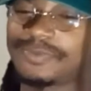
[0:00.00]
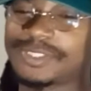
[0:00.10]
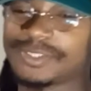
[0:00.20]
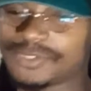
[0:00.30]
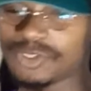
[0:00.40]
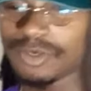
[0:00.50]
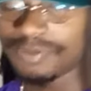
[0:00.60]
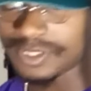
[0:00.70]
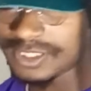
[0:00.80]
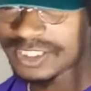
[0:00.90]
Wish I would
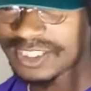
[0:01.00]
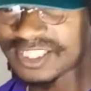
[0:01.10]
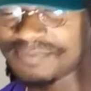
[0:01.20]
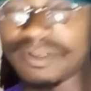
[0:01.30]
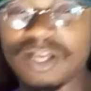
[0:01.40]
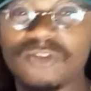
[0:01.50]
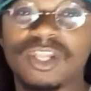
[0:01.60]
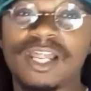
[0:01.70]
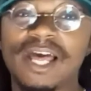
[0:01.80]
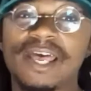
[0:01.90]
have put this display on
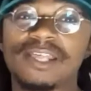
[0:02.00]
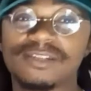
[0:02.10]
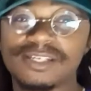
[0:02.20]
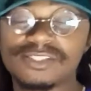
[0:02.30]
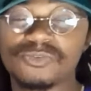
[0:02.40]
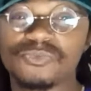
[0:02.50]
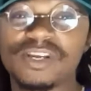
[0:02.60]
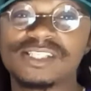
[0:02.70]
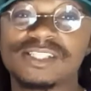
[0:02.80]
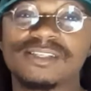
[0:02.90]
the line against the
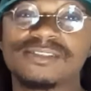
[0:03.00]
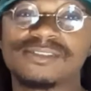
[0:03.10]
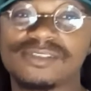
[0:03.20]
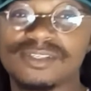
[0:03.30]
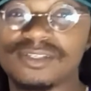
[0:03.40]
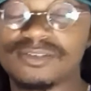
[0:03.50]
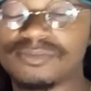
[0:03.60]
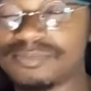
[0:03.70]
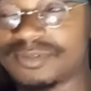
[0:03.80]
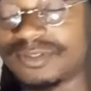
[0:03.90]
Redskins, you know.
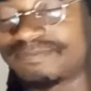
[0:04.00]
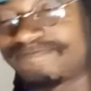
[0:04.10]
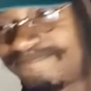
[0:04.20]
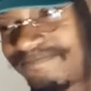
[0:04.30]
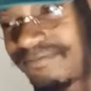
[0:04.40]
But,